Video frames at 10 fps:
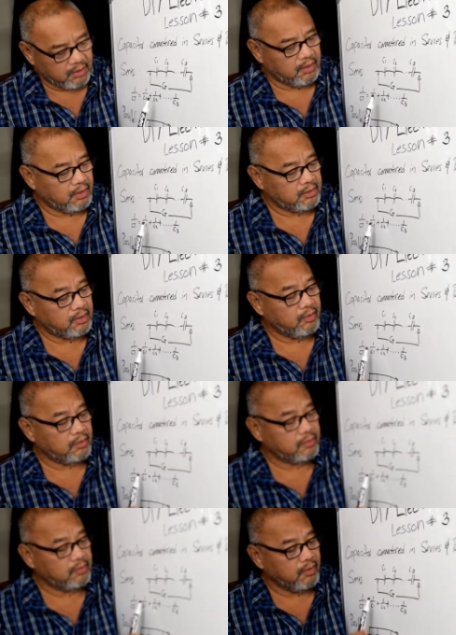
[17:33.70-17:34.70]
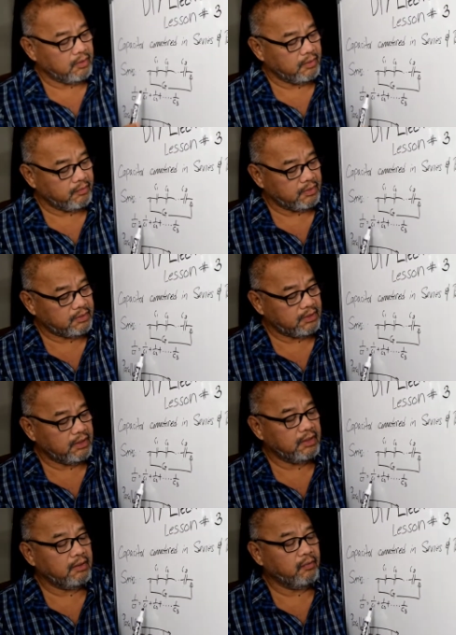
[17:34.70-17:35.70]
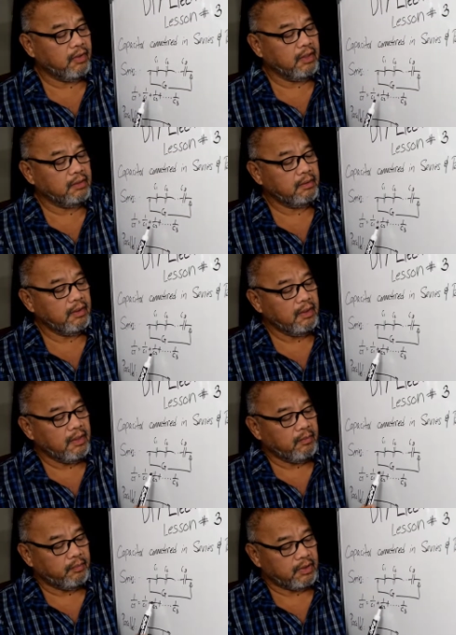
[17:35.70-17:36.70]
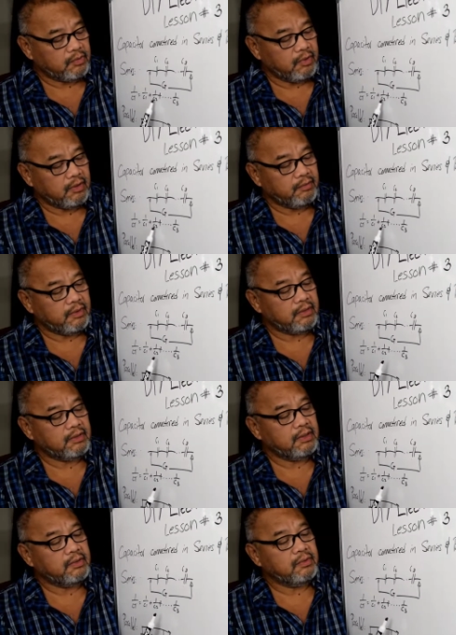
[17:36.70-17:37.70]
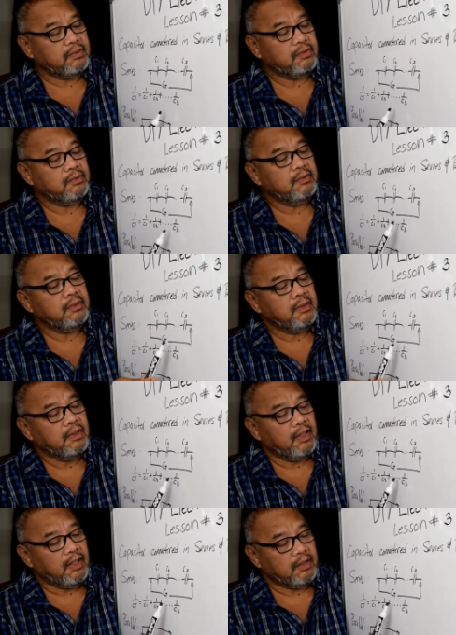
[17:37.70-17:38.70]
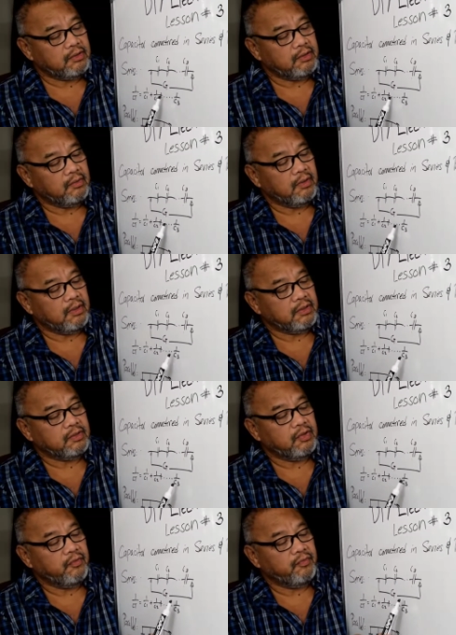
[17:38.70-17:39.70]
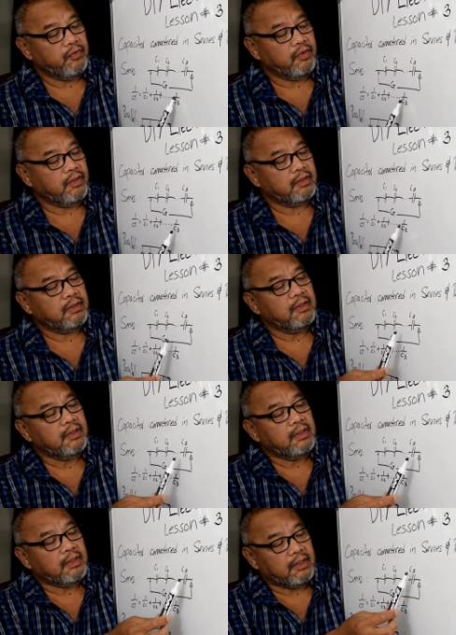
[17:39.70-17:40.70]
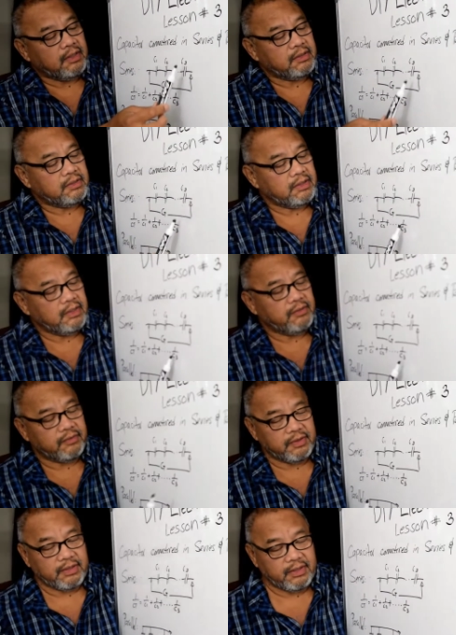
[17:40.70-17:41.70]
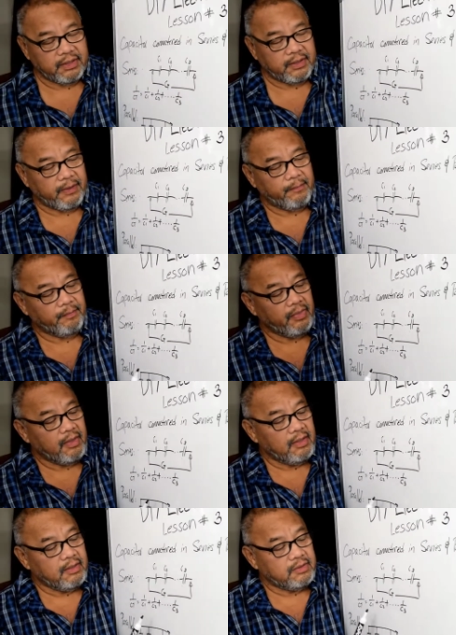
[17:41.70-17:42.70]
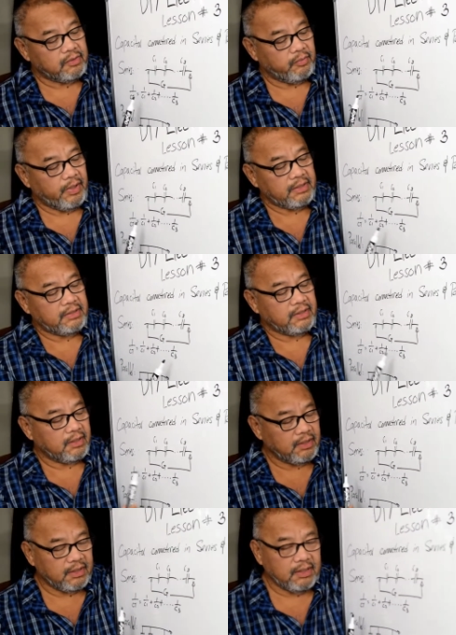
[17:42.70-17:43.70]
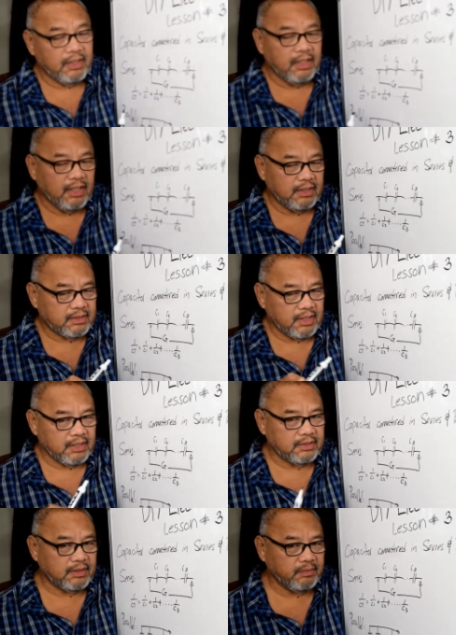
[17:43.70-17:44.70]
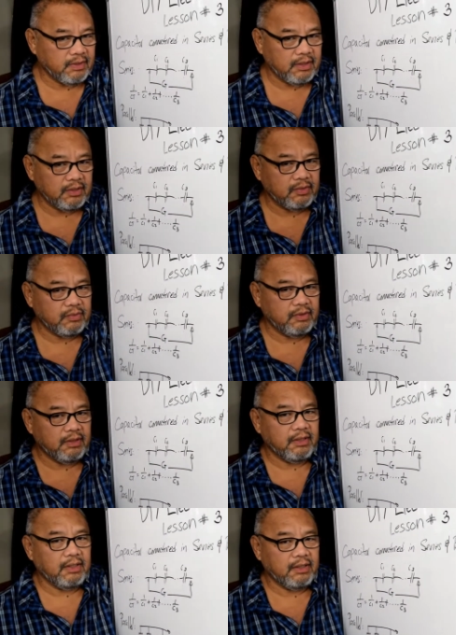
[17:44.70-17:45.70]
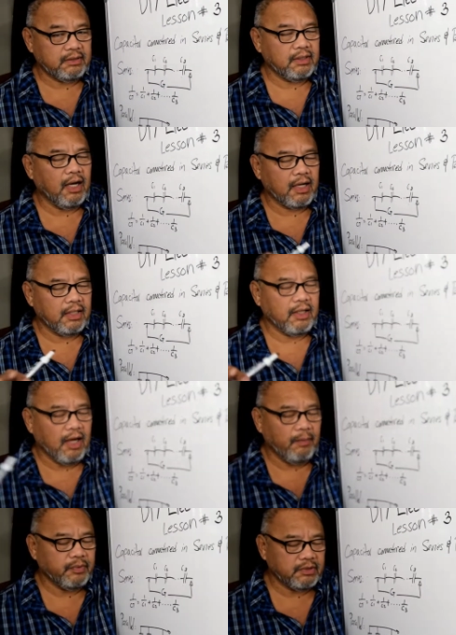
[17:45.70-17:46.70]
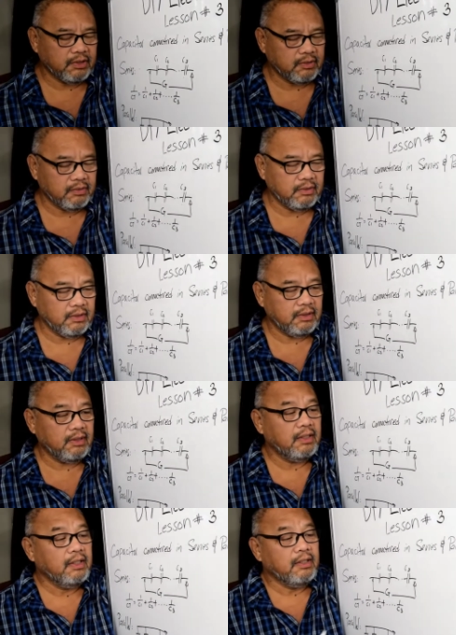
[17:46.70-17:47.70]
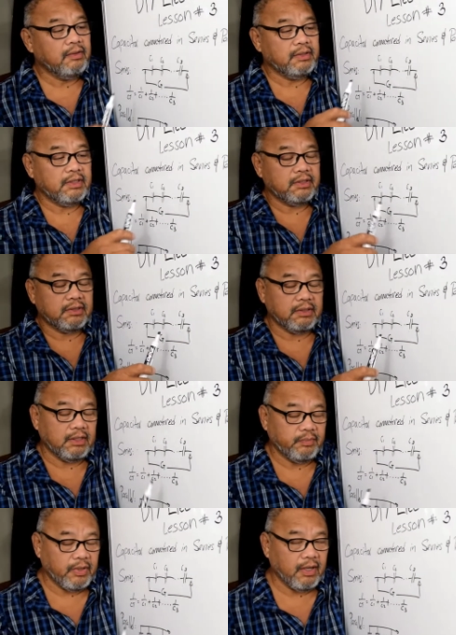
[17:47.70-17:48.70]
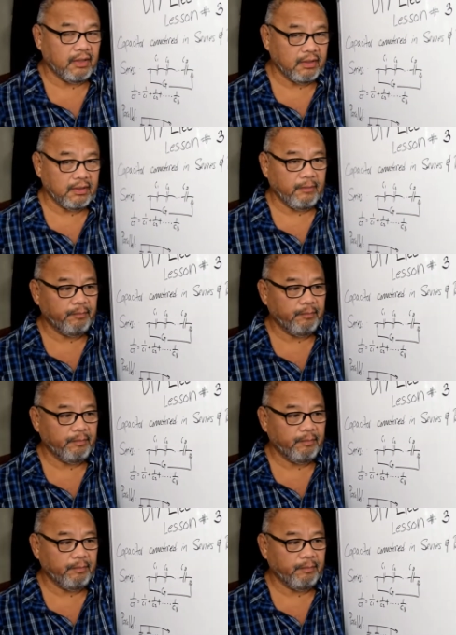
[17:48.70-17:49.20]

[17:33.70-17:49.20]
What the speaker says: is equal to 1 over C1 plus 1 over C2, and so on and so forth, and C3 here. So basically, it's kind of similar to it's kind of opposite to the resistor in parallel.